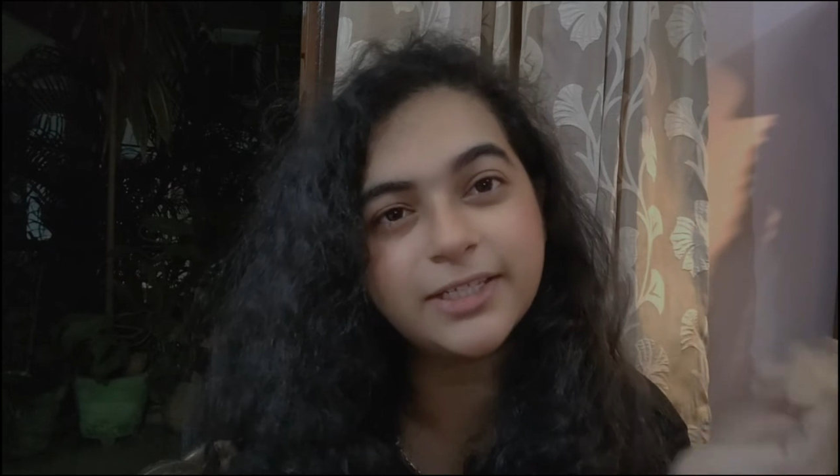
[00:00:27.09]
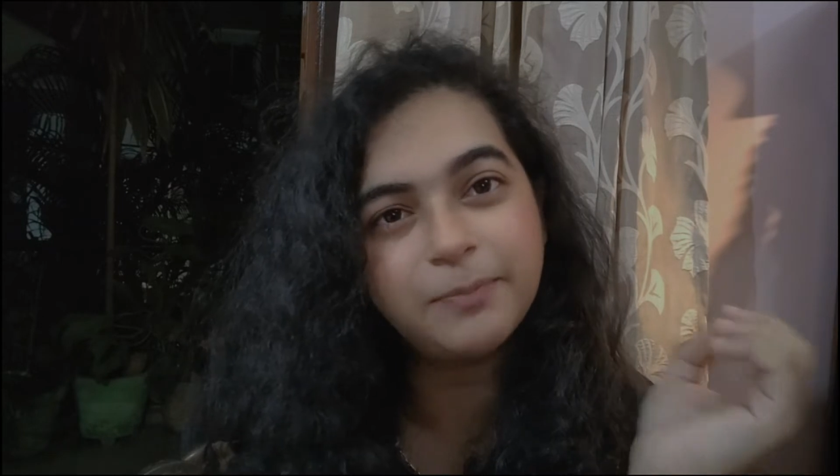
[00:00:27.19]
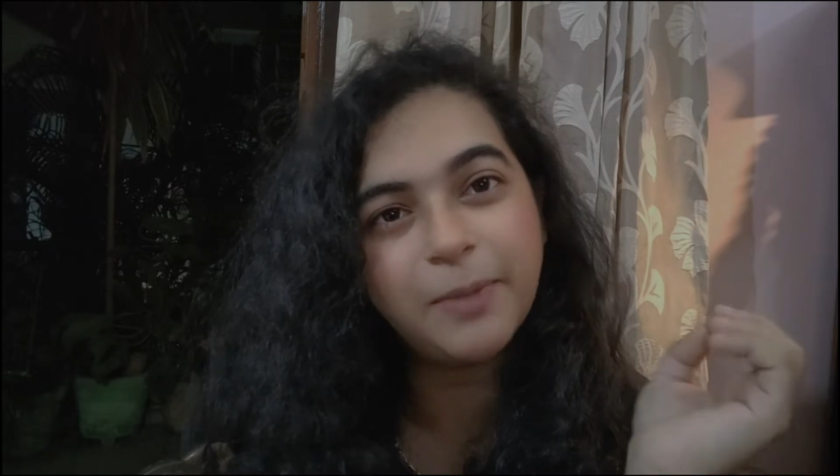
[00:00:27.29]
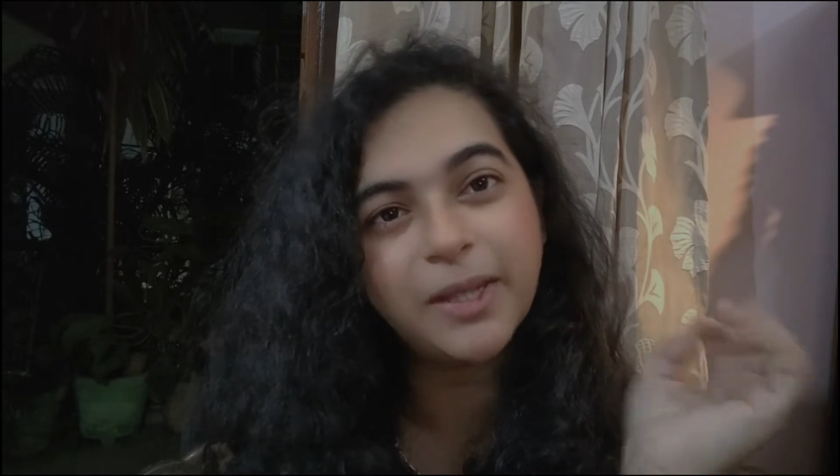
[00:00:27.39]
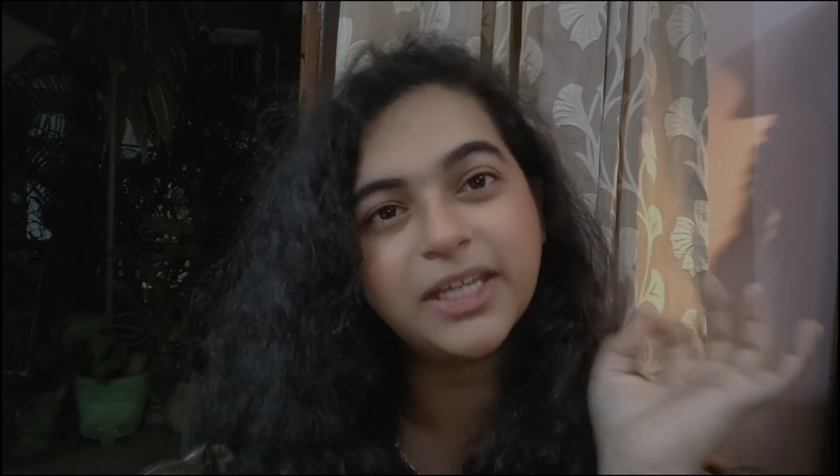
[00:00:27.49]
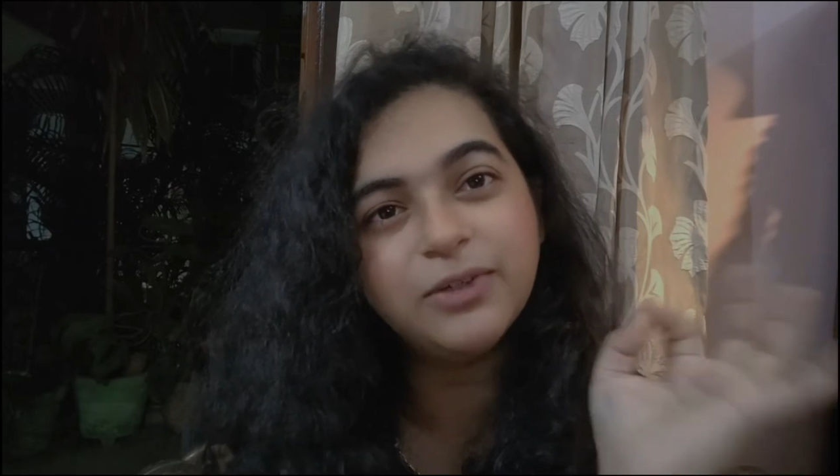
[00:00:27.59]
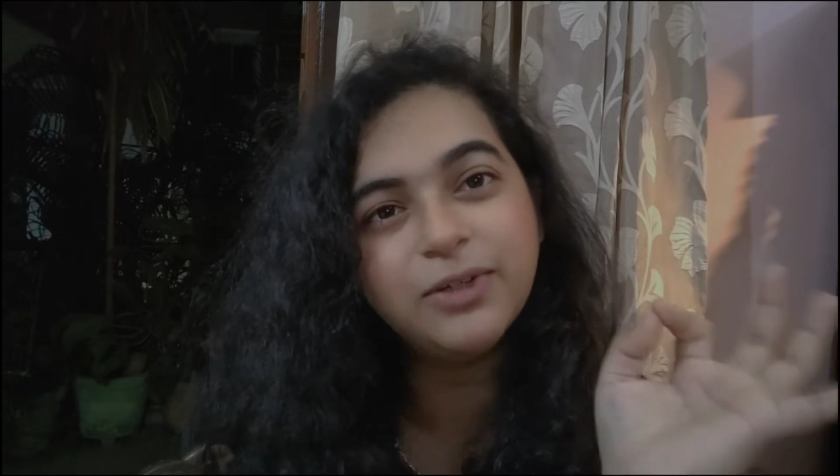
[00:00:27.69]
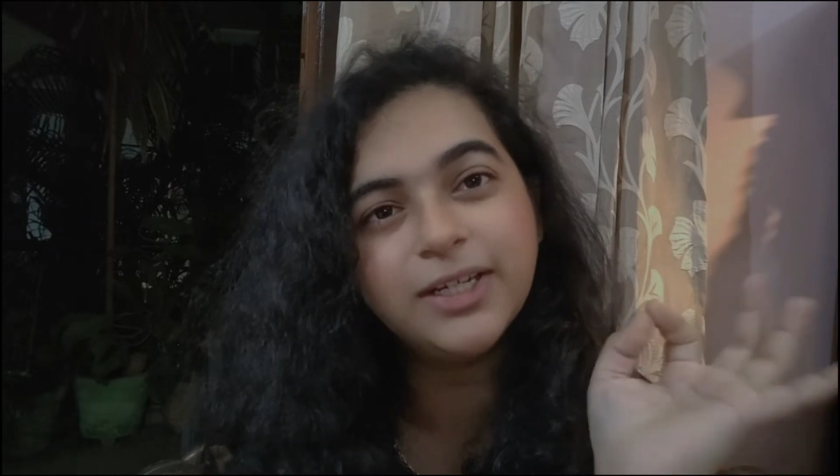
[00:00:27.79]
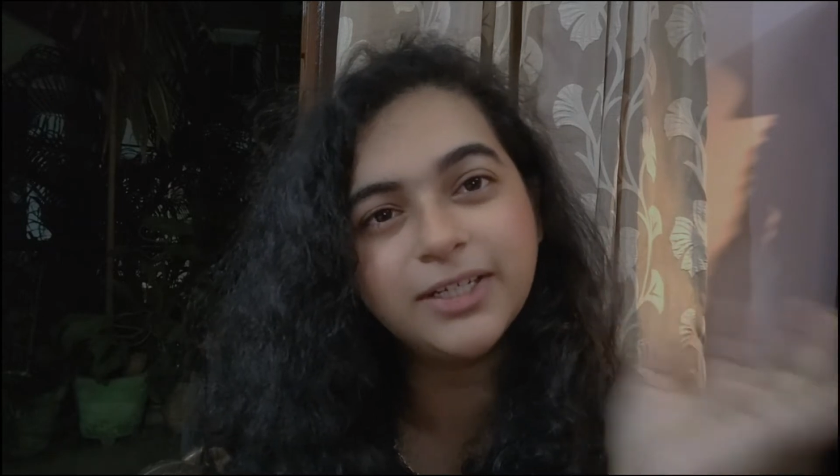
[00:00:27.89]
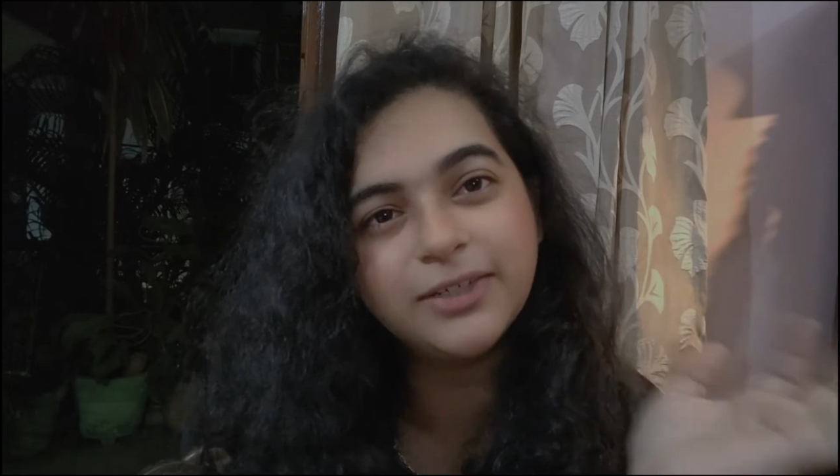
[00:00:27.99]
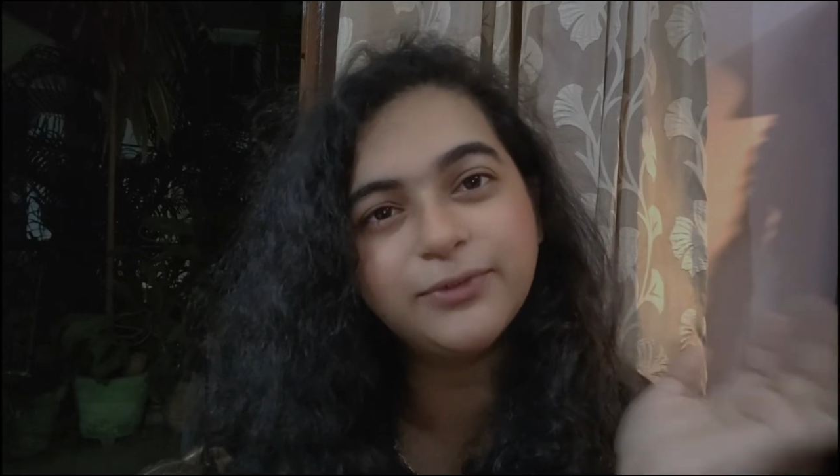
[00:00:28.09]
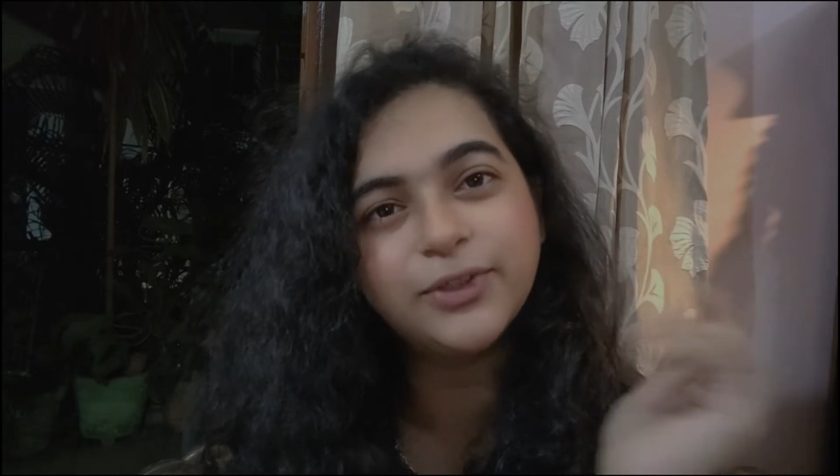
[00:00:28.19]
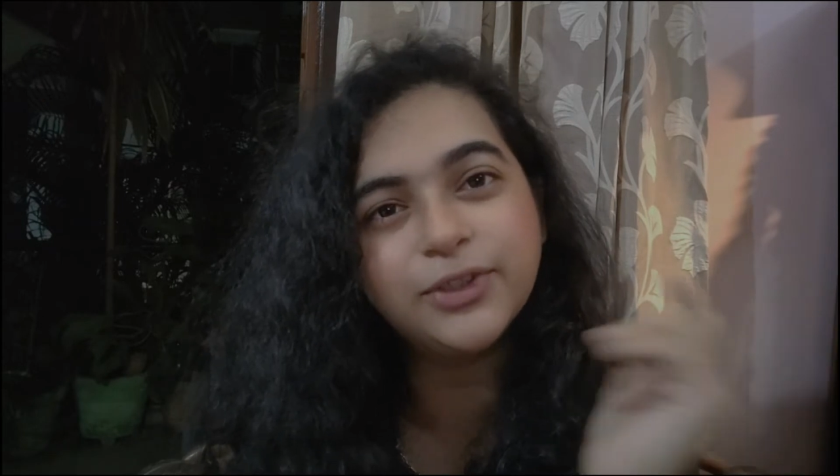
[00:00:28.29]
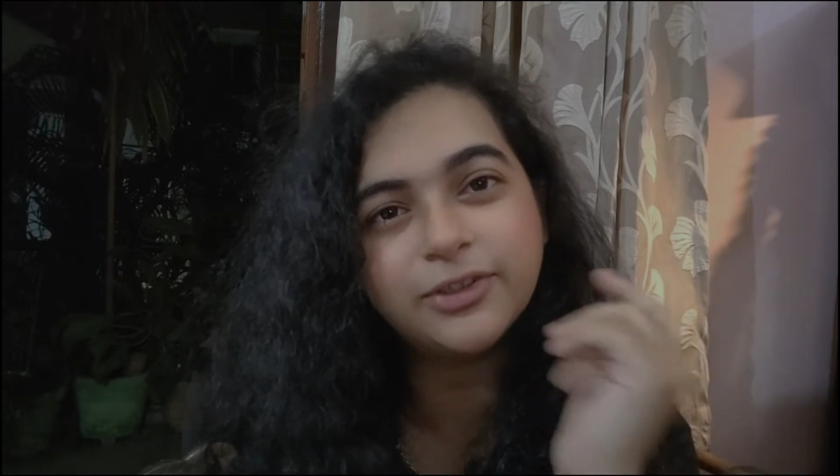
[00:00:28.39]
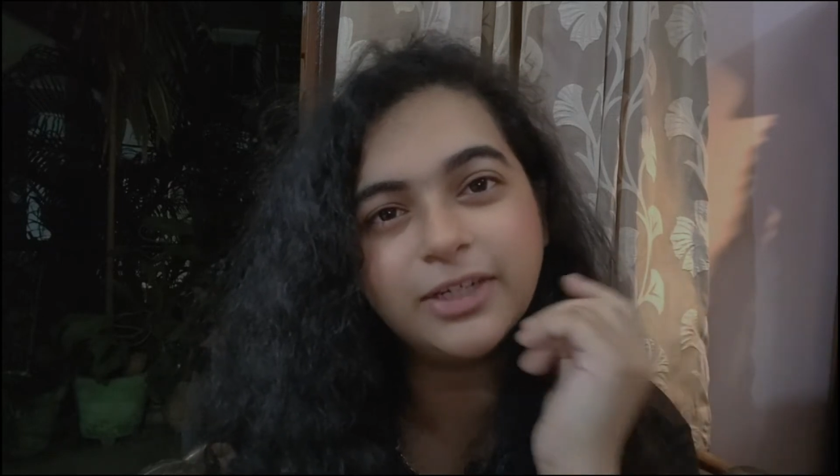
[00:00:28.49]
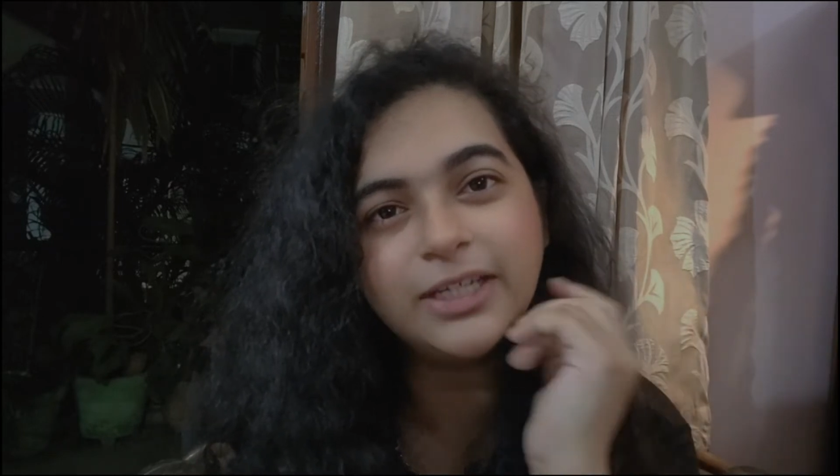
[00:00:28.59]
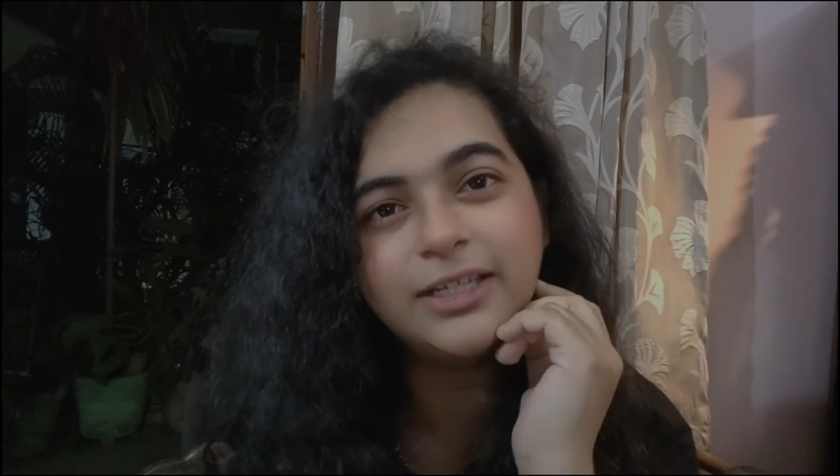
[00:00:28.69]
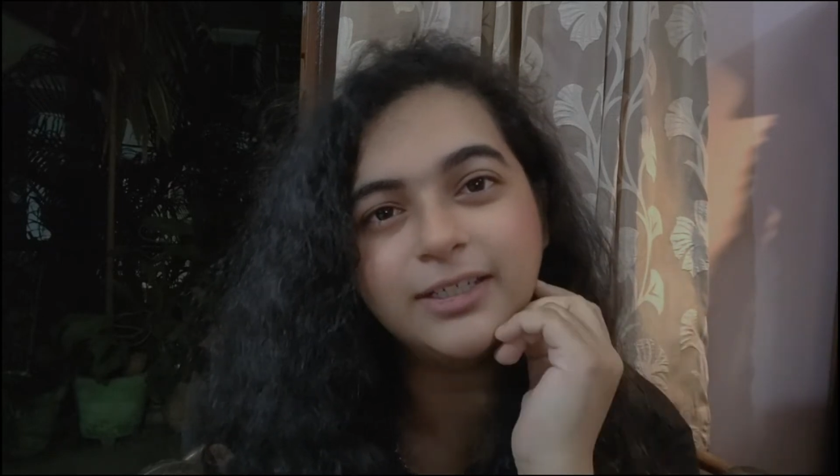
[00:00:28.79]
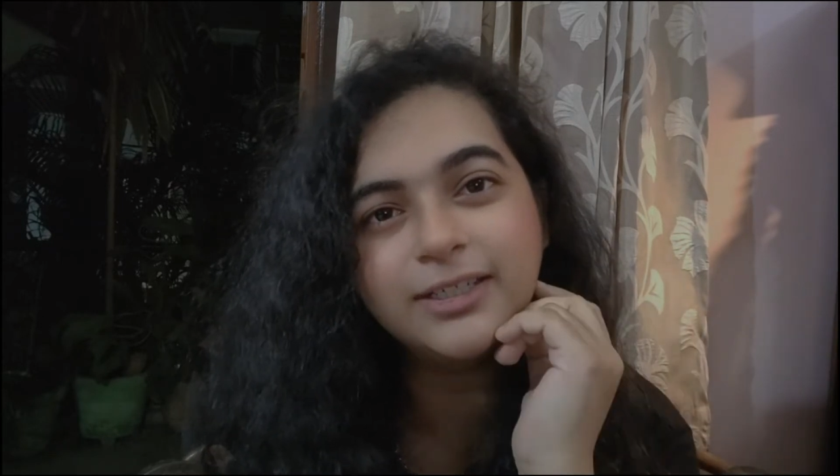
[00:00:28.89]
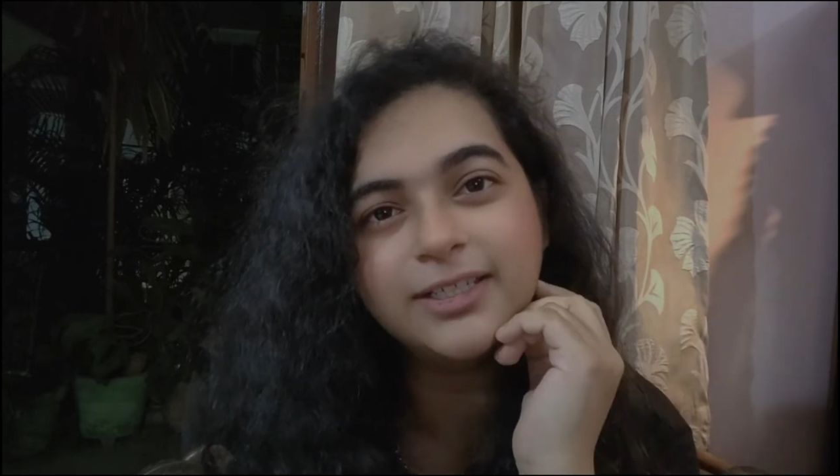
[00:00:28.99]
it speculated for 3
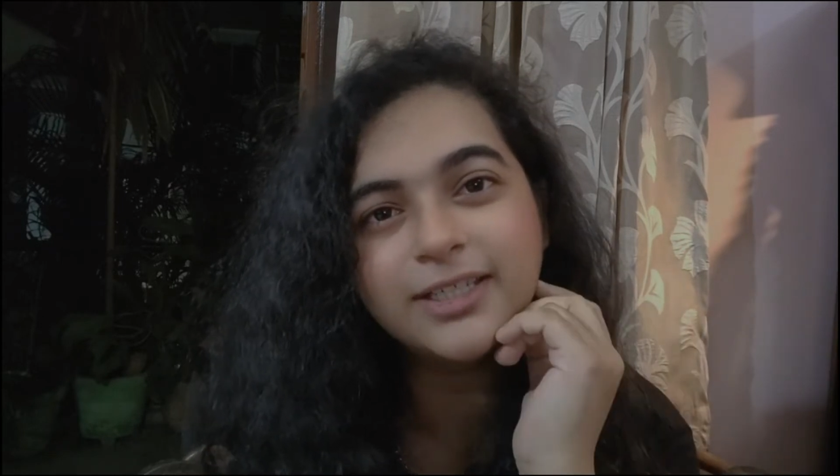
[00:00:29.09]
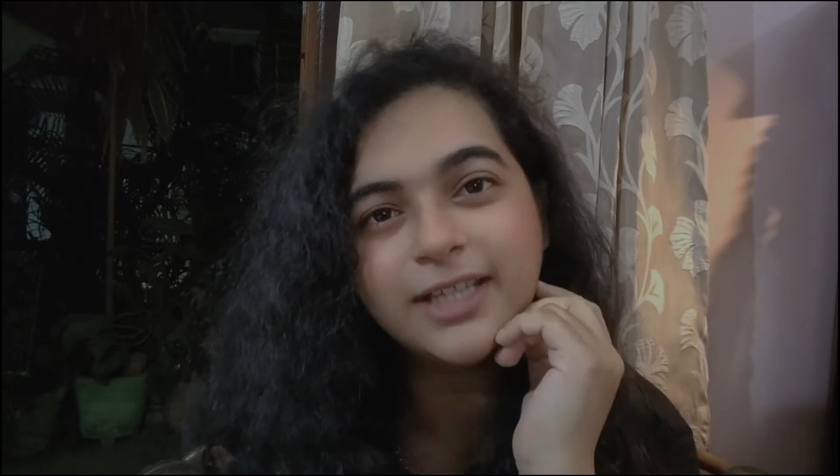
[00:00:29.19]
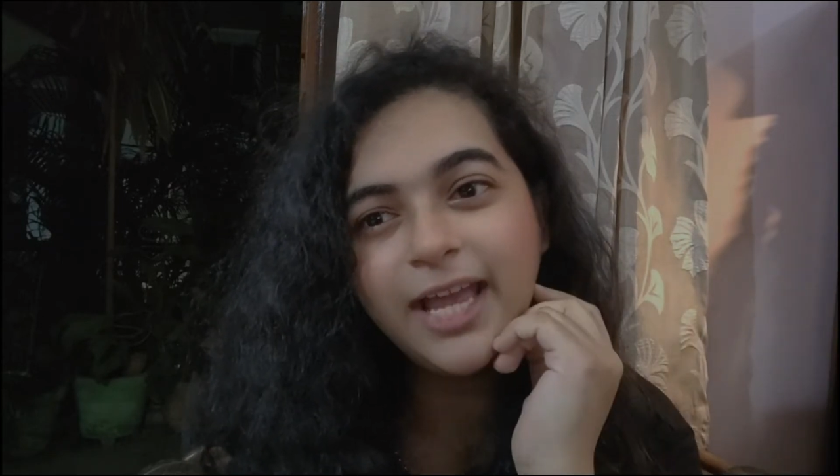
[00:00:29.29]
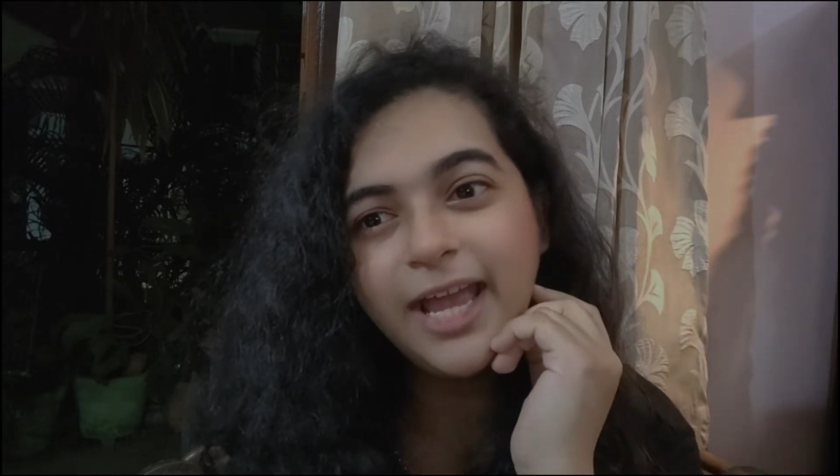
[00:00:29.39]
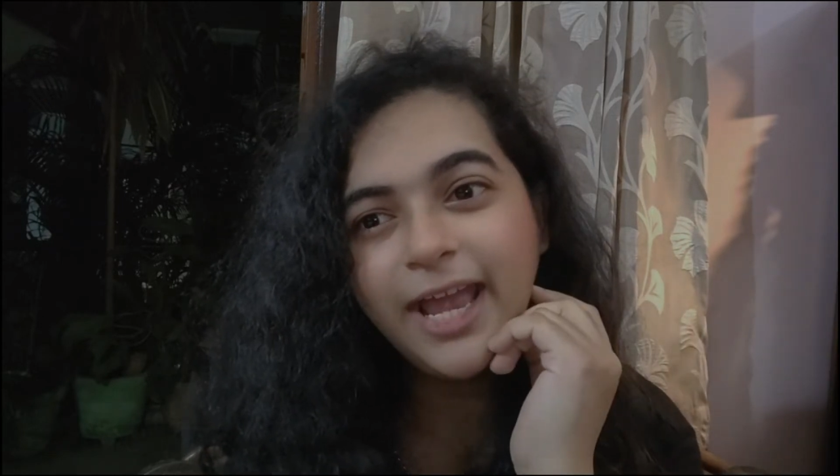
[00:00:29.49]
years,